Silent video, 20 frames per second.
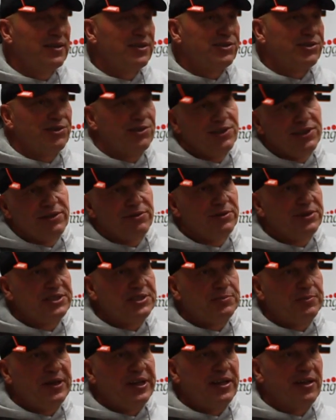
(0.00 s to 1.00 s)
So
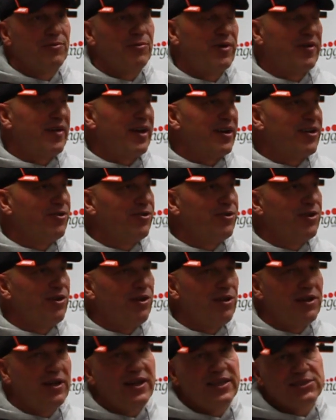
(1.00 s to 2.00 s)
literally speaking, we've got to go into
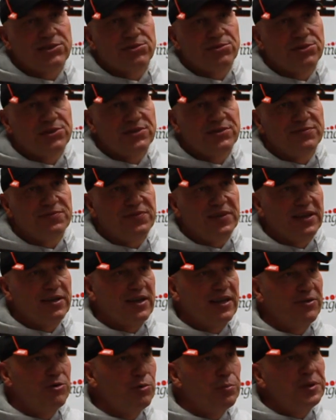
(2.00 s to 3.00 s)
all the high schools and
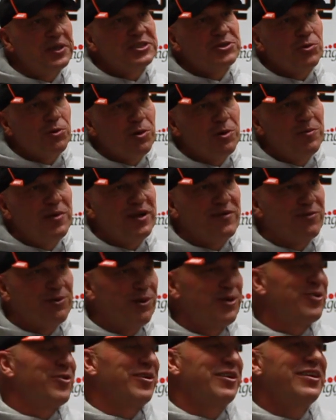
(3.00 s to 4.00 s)
find who plays quarterback
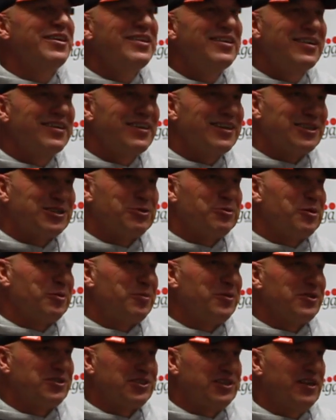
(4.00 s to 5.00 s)
for you and does he want
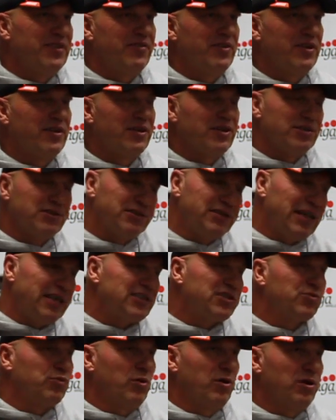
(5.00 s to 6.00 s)
to play safety, because
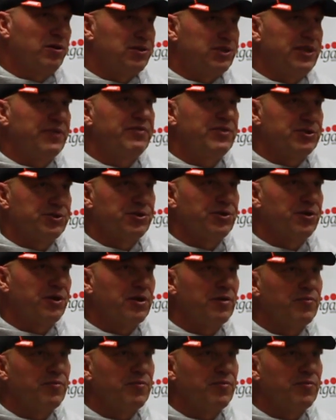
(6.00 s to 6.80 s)
that's where our safeties are going to